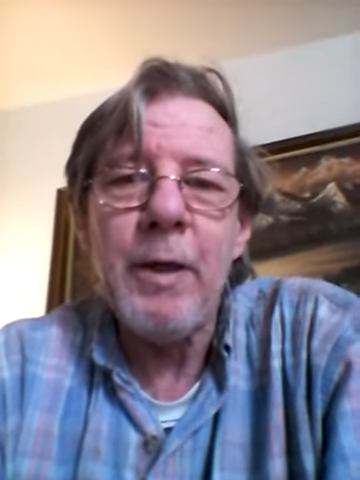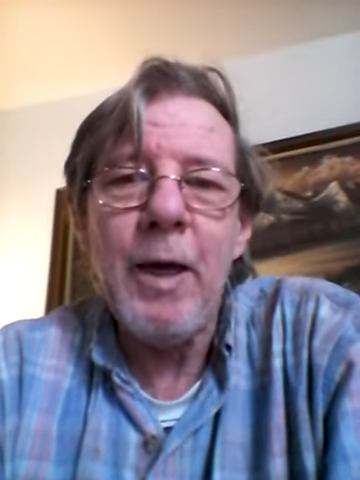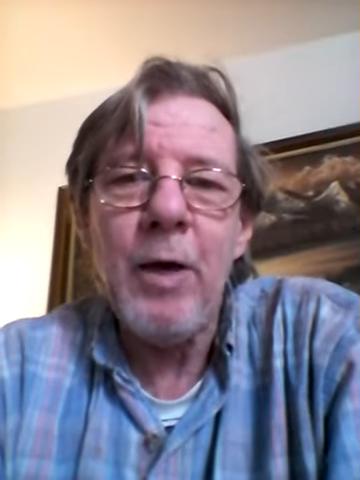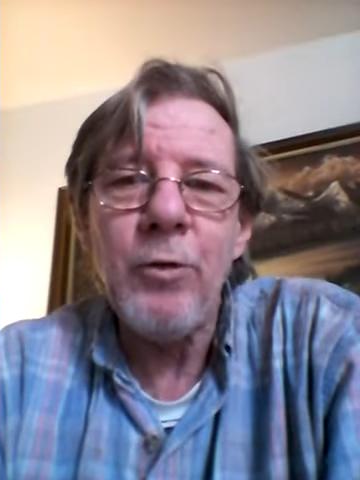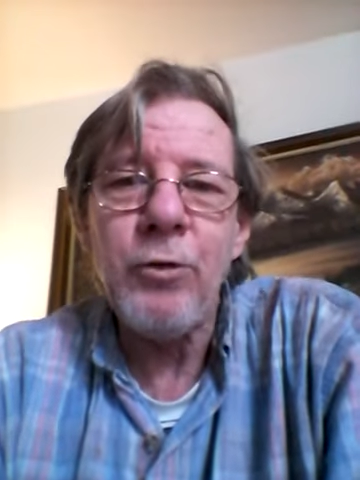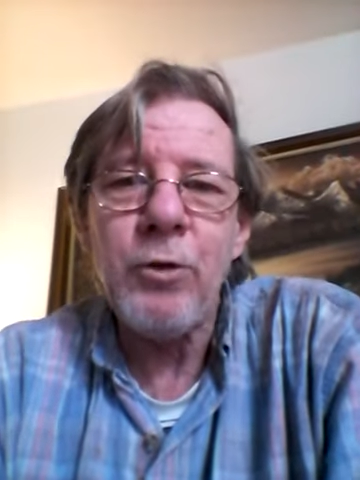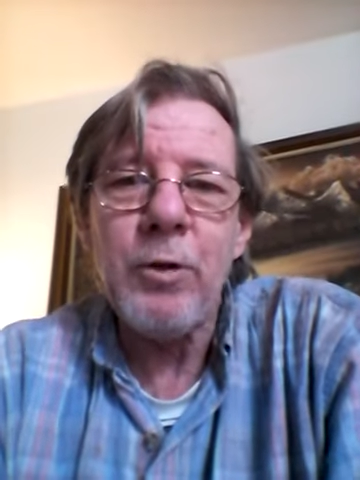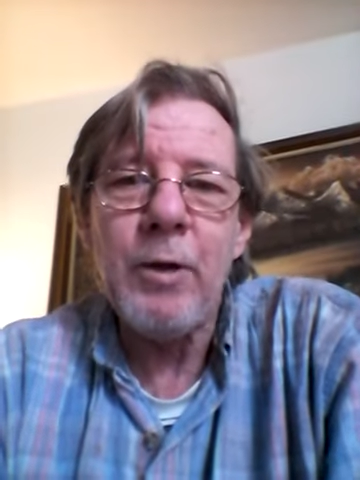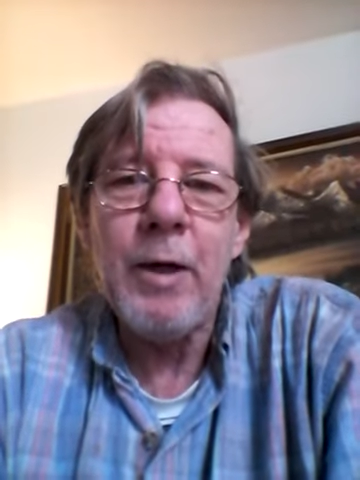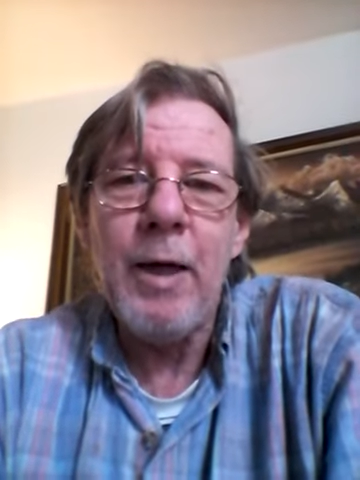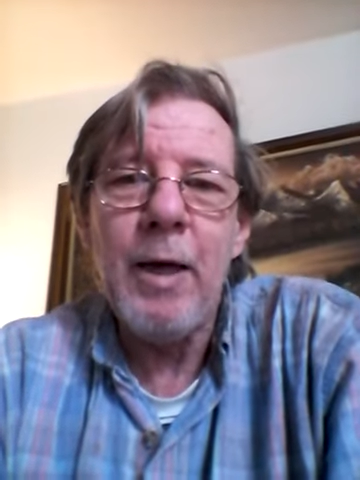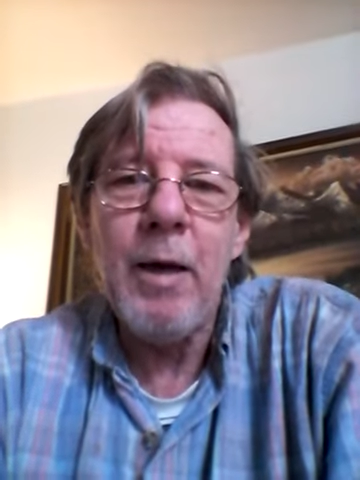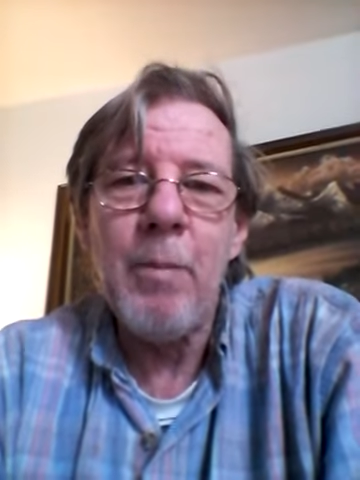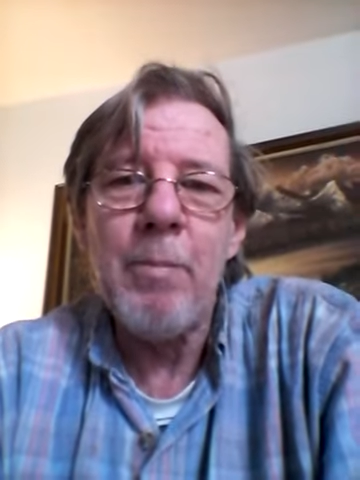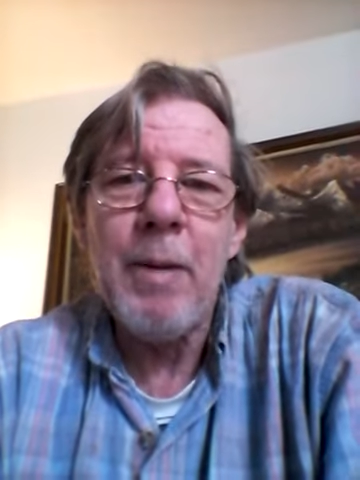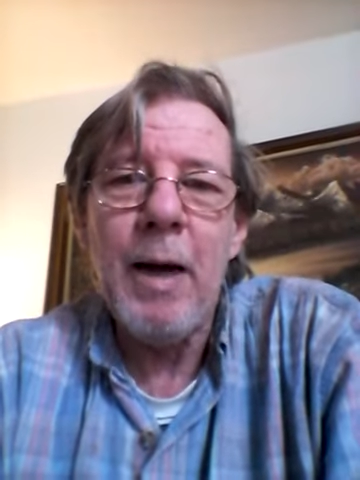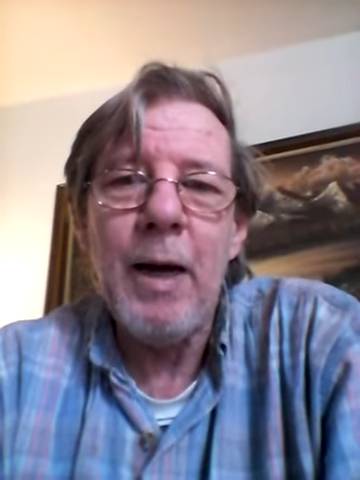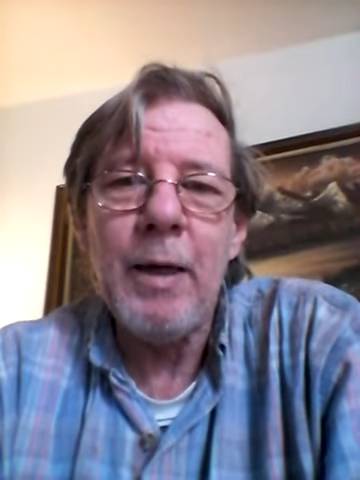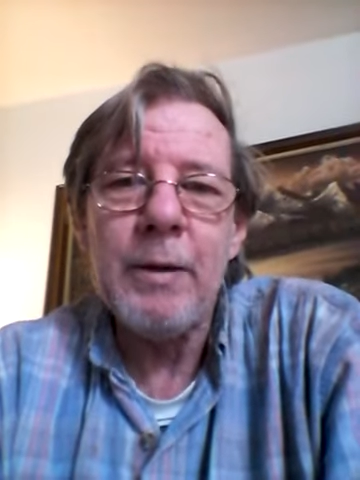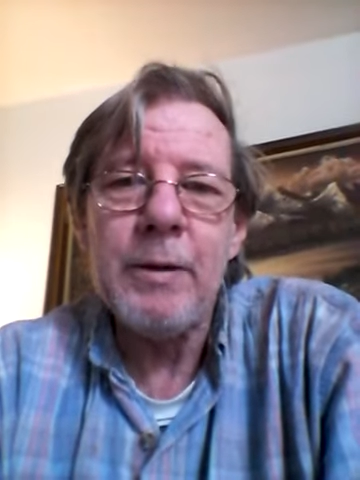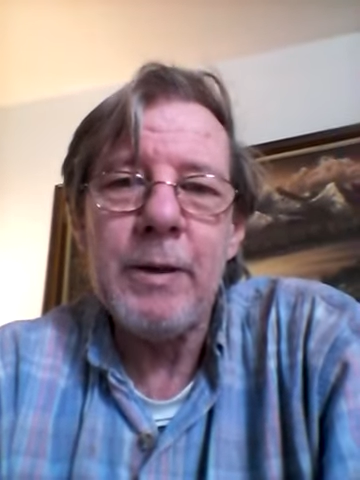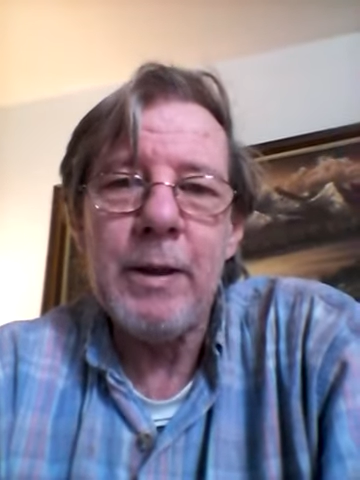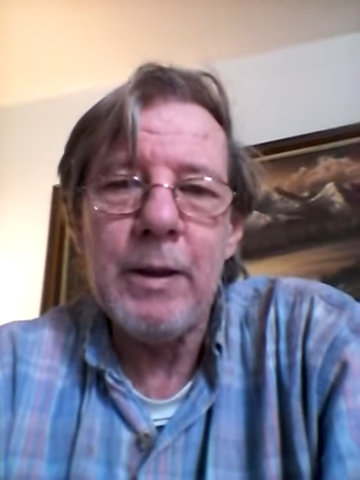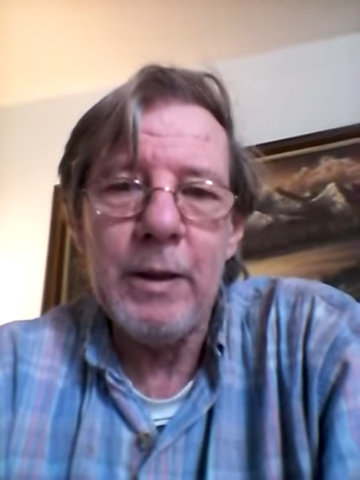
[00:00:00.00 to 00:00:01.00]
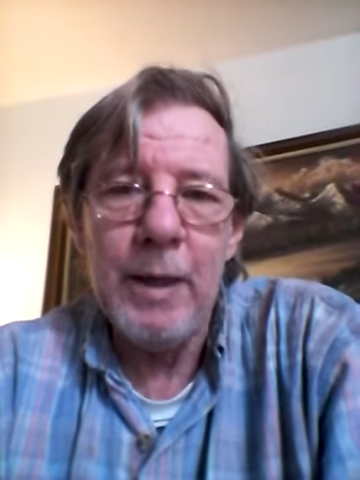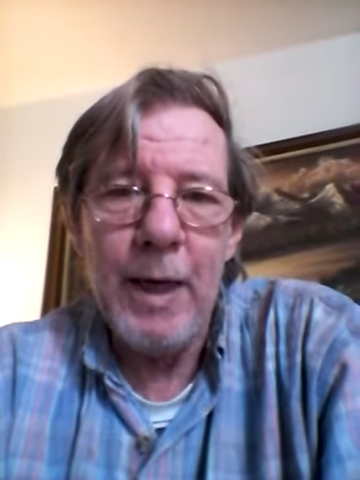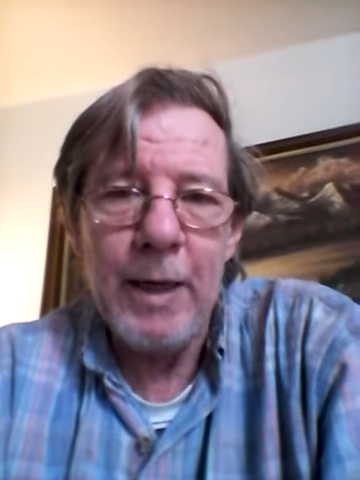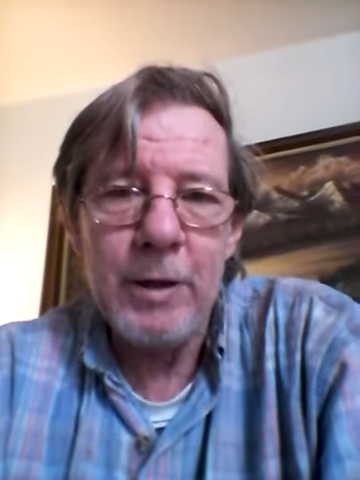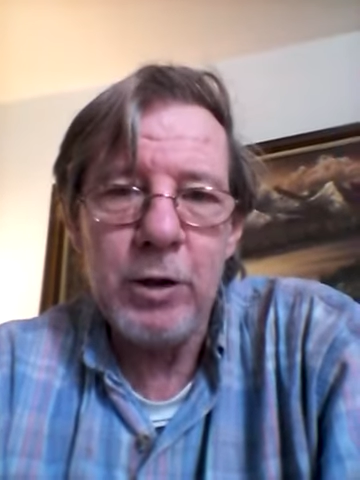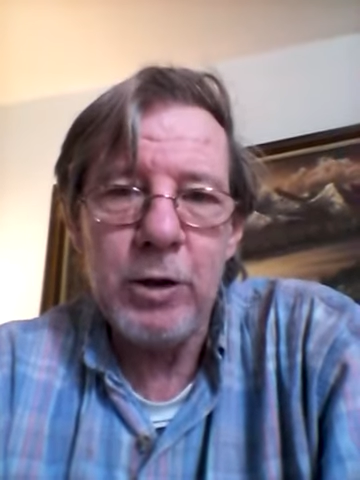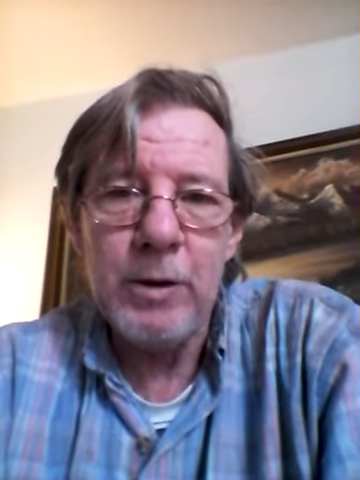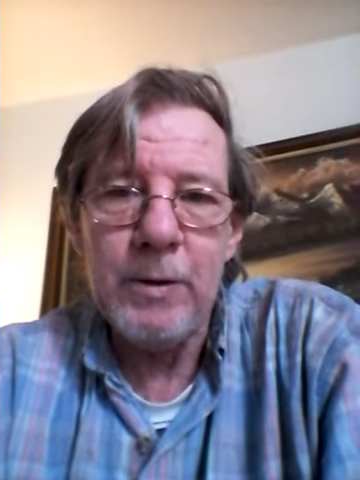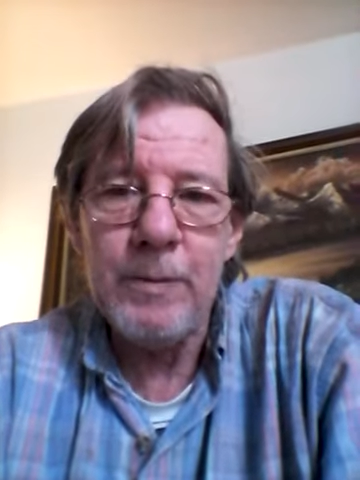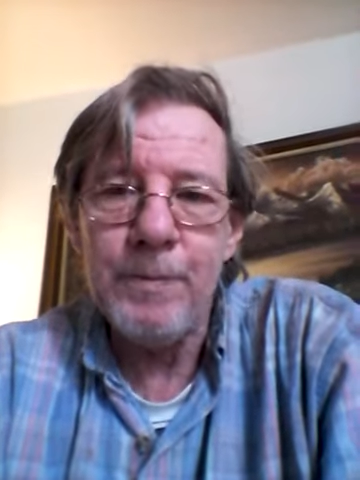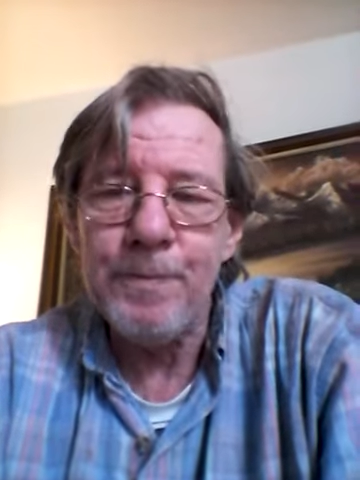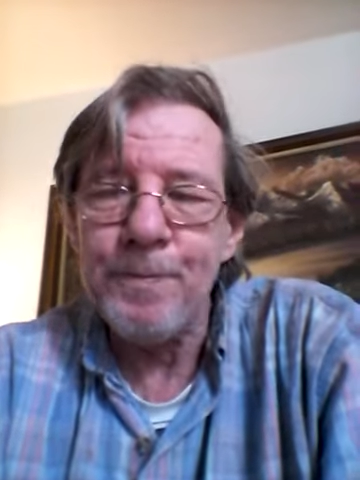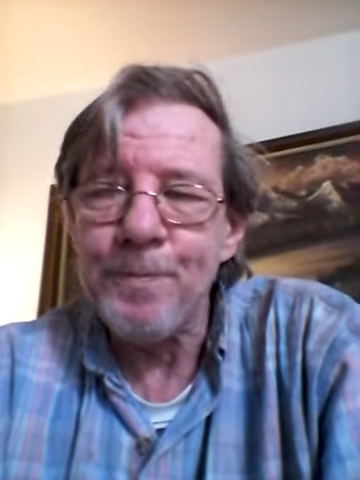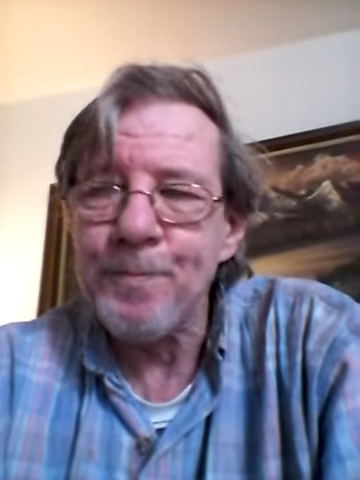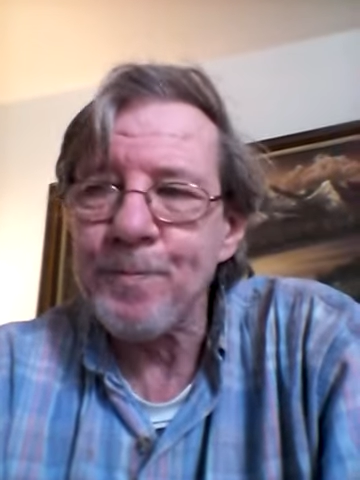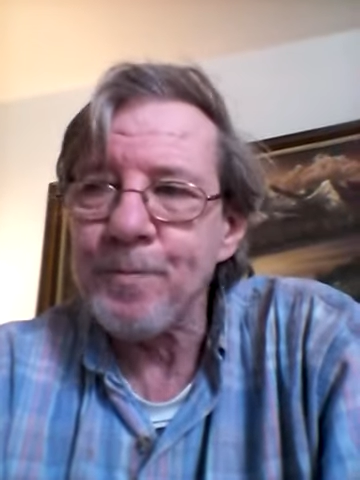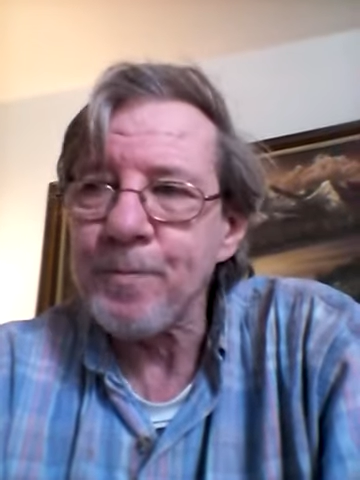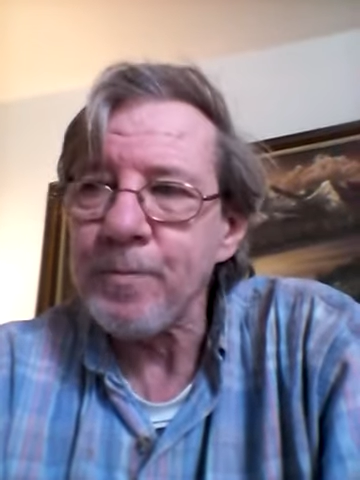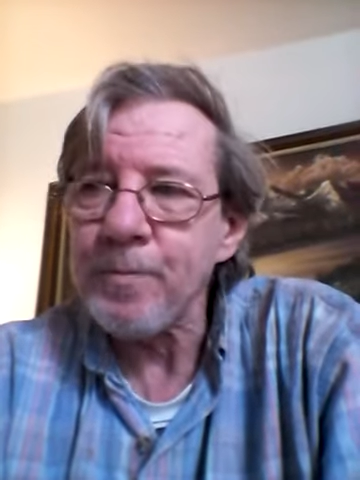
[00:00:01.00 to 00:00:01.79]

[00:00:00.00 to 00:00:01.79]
yesterday about the election